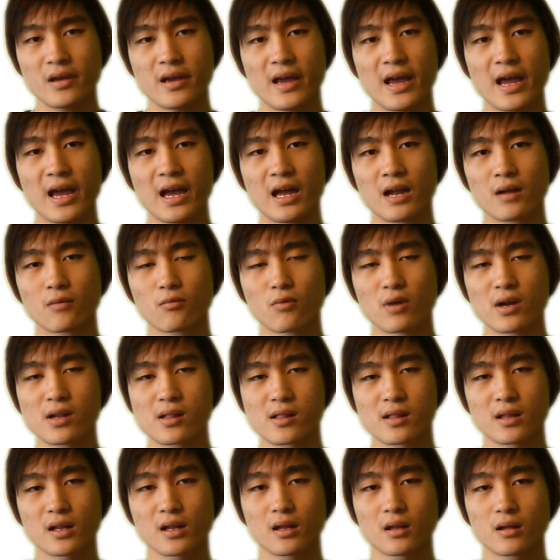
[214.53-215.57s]
And
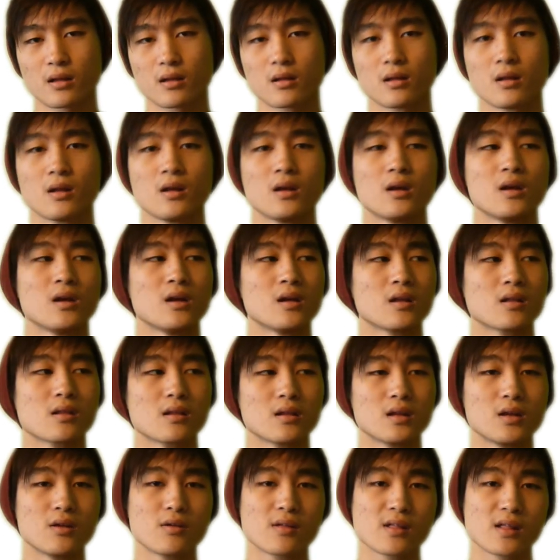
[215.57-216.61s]
once the
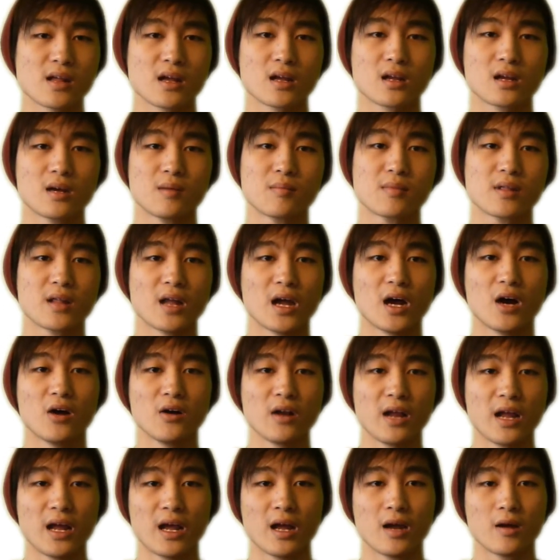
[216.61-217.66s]
new set comes
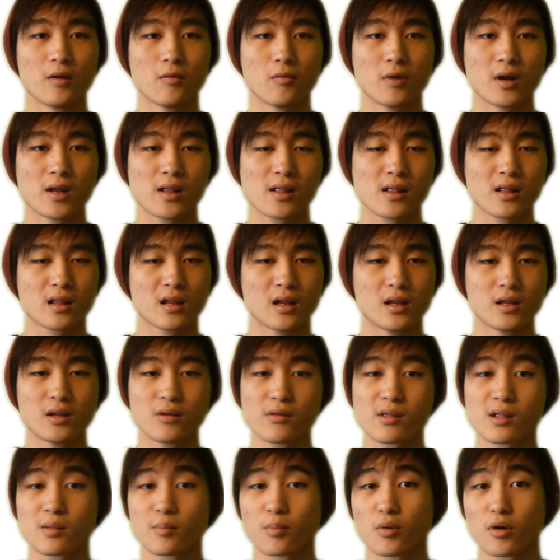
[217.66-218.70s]
out and once the
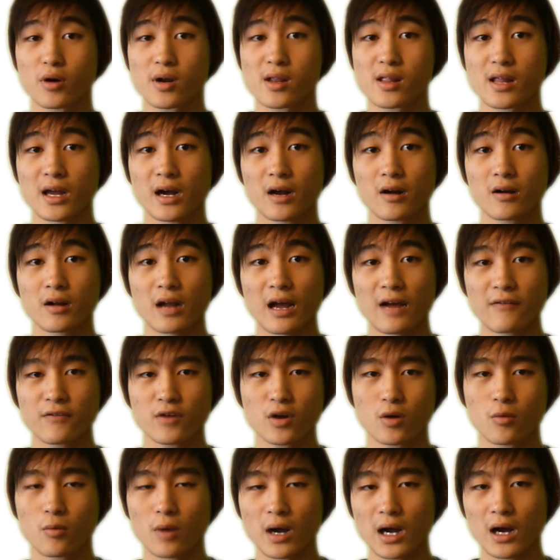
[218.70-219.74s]
new support's out, after
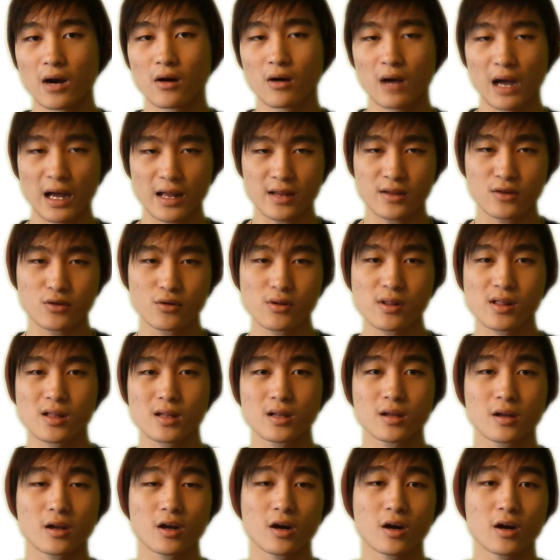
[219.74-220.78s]
a while I do see
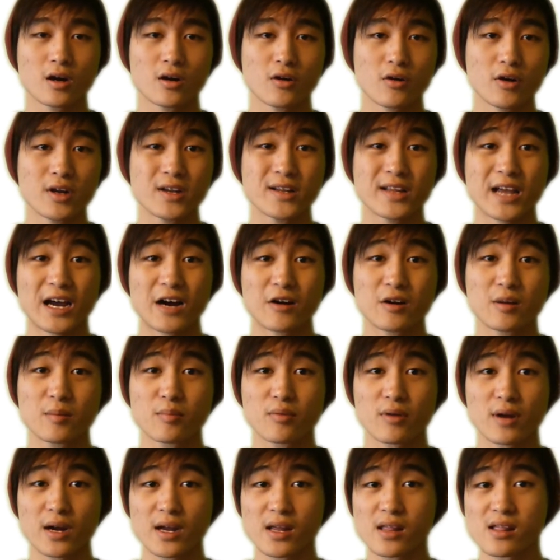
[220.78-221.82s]
the card going down in
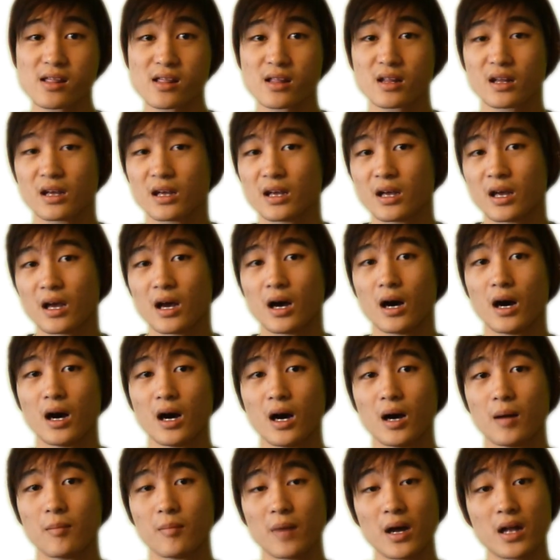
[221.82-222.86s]
price,
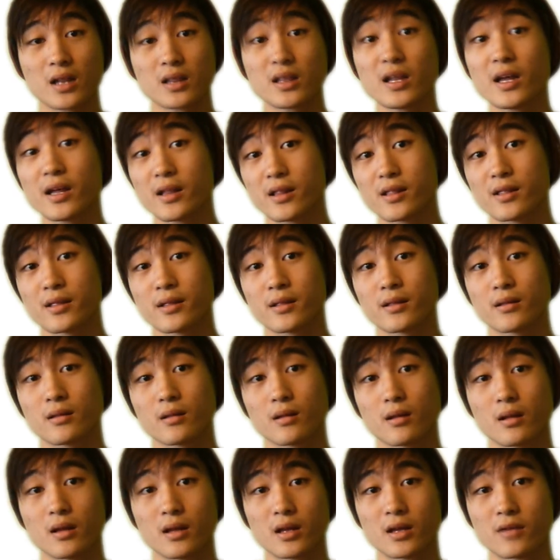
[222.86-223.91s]
unless
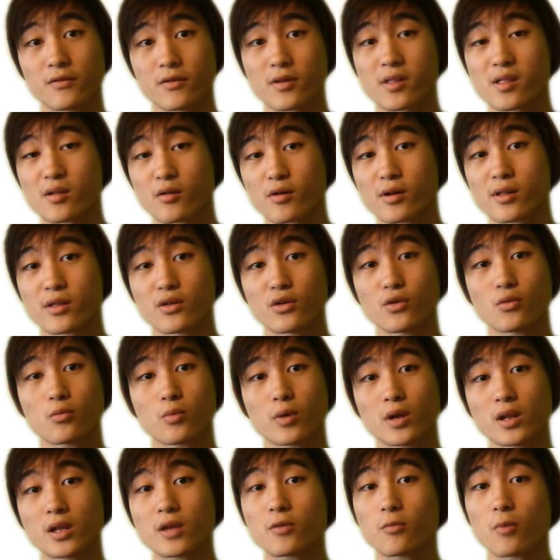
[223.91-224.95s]
Evosaurs do
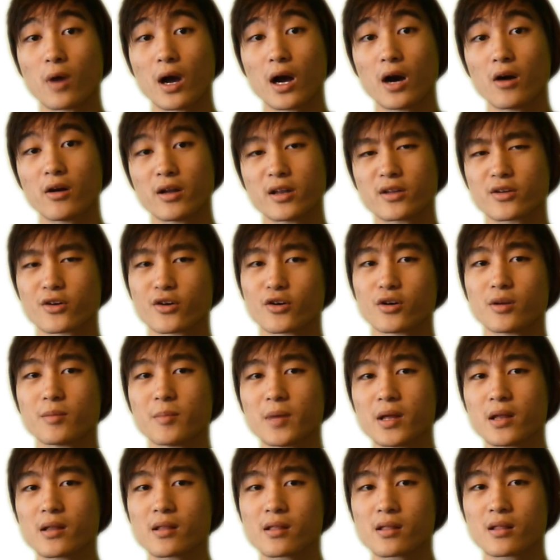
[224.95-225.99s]
really well in
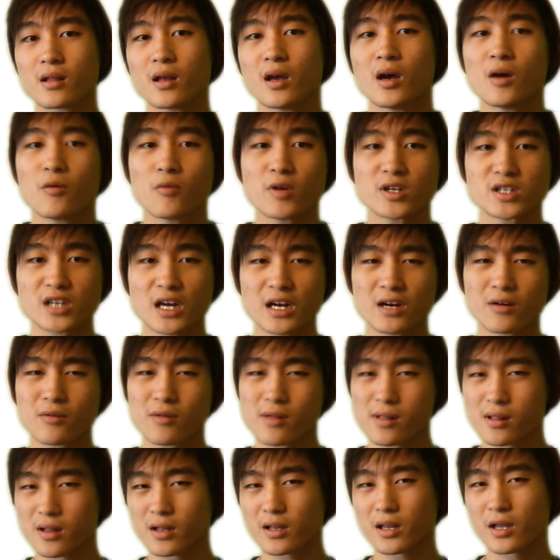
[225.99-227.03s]
tournaments, which I
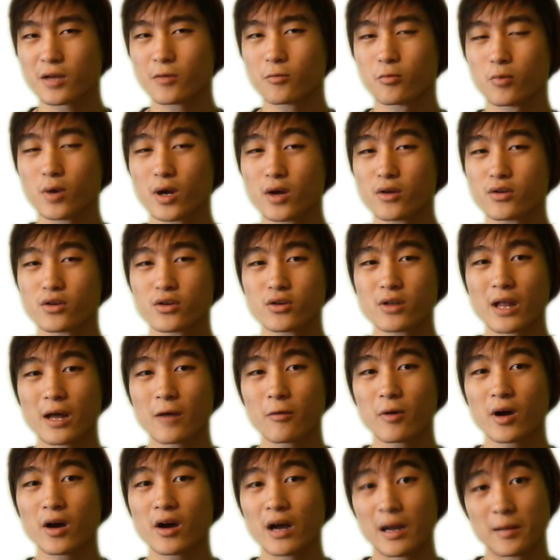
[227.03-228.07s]
don't think they will do
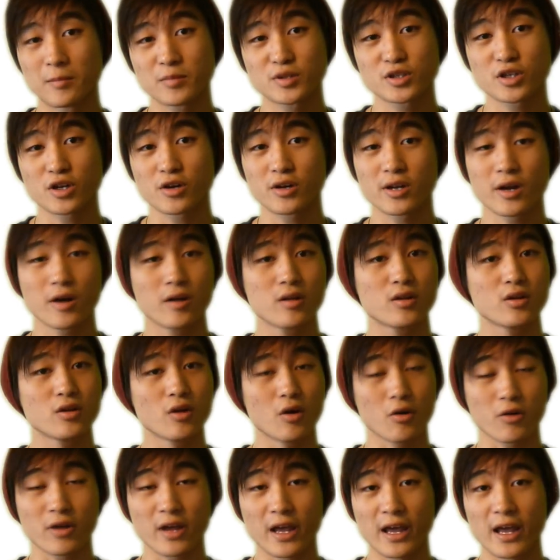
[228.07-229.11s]
that well. I'm sure they'll do
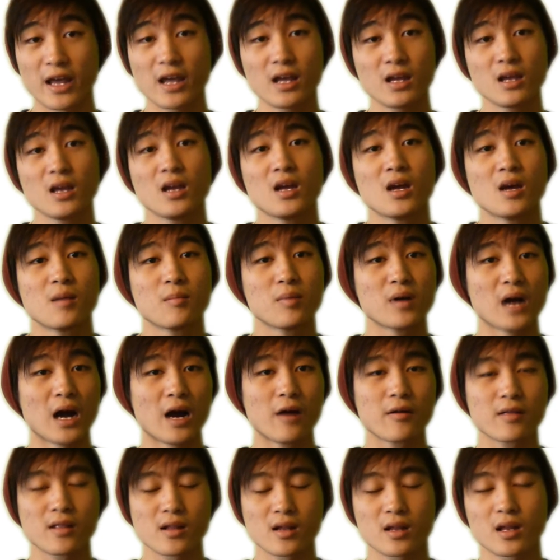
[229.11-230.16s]
okay, but
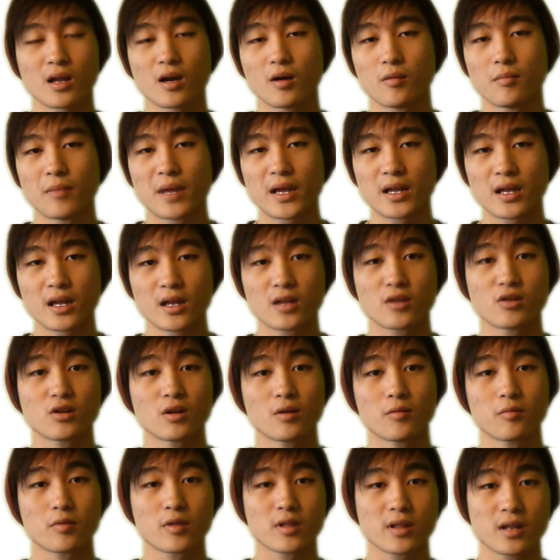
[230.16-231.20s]
I don't think they'll make it into
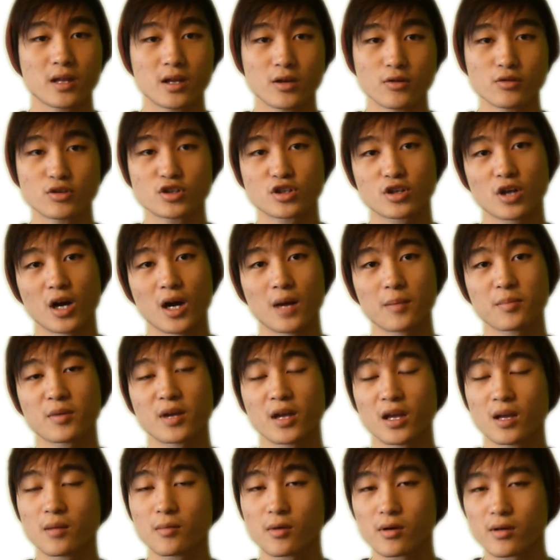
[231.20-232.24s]
the huge top
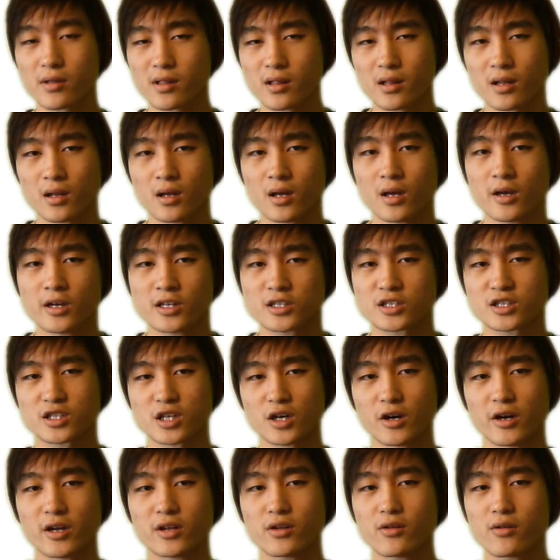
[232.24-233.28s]
tables.
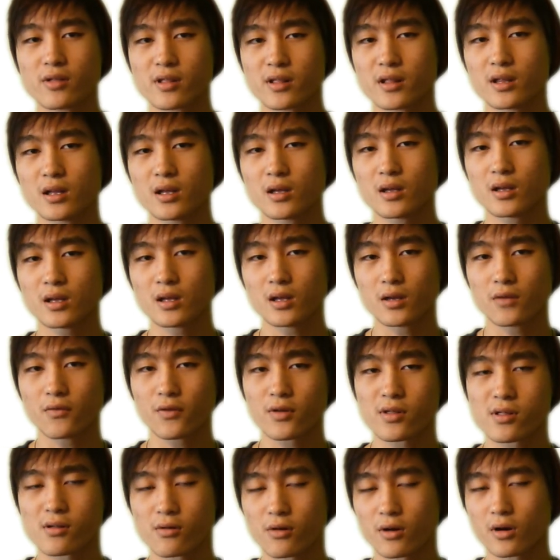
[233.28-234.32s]
So I do see
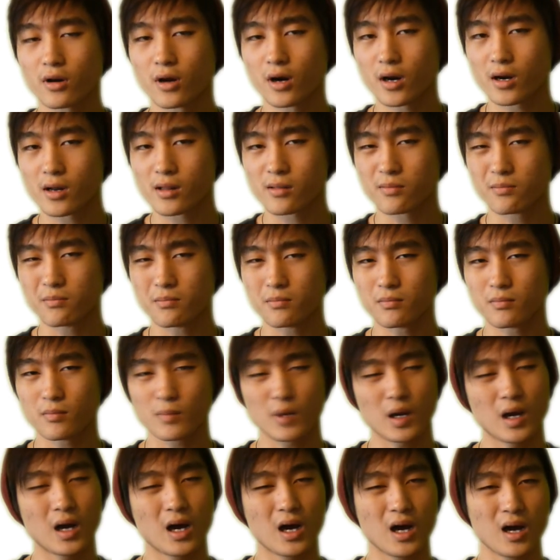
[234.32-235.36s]
Evosaur cards
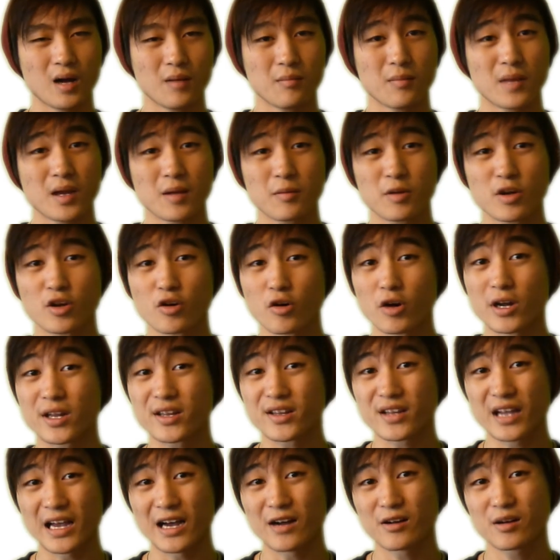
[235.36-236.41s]
maybe going
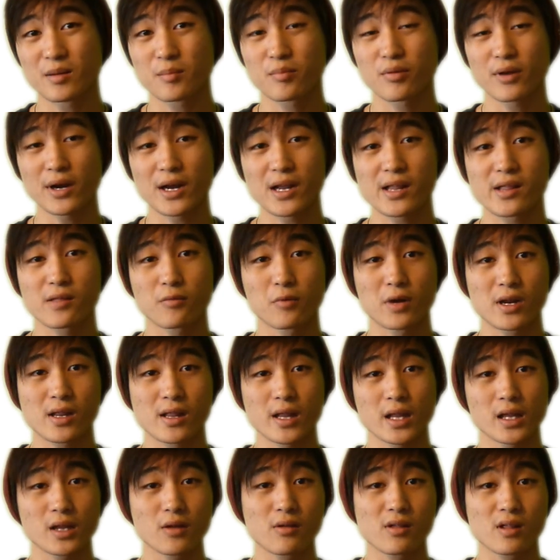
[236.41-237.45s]
down in price once
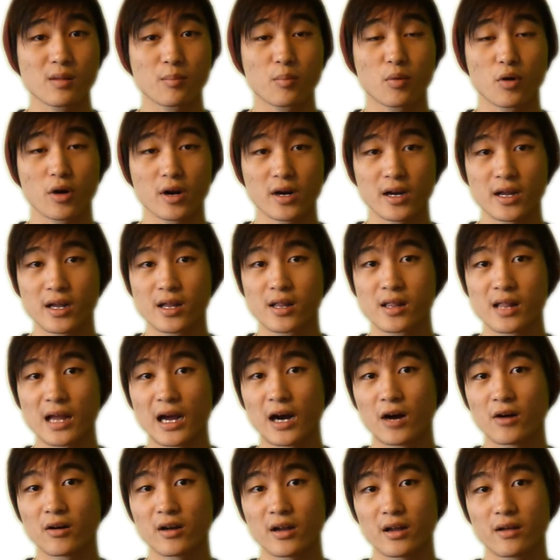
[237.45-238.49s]
the new support is
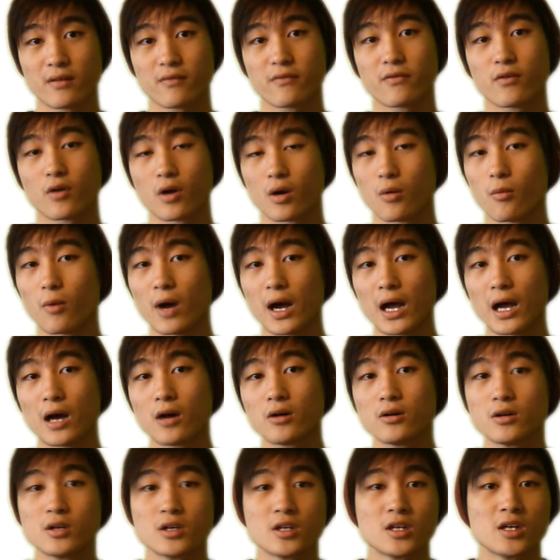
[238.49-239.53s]
out for a
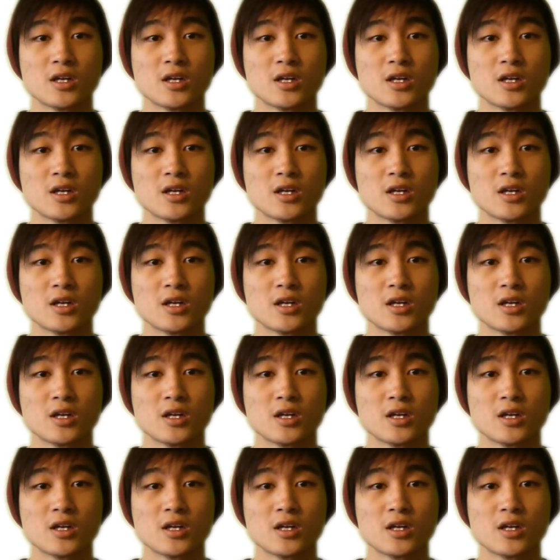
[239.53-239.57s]
while.